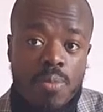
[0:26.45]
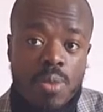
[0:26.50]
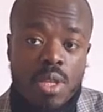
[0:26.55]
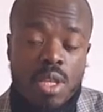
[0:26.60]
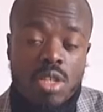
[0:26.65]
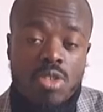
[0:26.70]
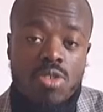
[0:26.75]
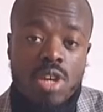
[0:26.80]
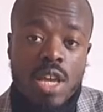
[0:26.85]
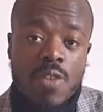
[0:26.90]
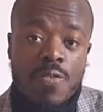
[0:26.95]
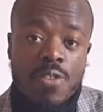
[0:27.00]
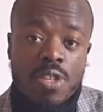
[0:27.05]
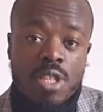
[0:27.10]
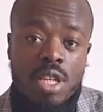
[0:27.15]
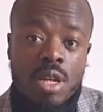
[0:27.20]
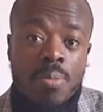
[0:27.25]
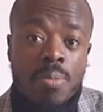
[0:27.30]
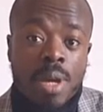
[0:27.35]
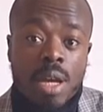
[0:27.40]
It's great for
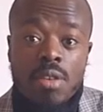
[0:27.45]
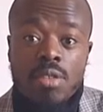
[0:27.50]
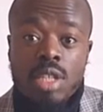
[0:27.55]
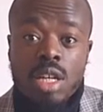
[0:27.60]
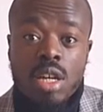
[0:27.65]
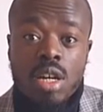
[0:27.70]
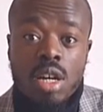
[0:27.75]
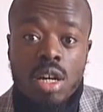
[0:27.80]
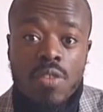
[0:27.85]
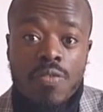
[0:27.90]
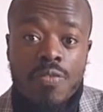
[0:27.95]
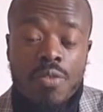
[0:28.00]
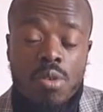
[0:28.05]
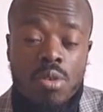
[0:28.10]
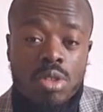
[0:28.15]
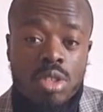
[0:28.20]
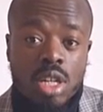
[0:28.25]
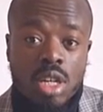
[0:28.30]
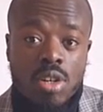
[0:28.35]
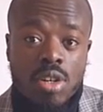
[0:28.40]
some parents that can't
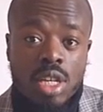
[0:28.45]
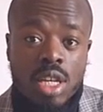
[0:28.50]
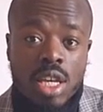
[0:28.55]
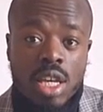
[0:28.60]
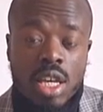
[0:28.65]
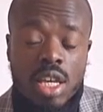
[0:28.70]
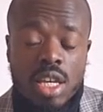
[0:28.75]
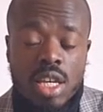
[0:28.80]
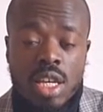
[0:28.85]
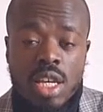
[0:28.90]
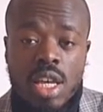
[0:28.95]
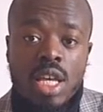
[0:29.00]
afford childcare,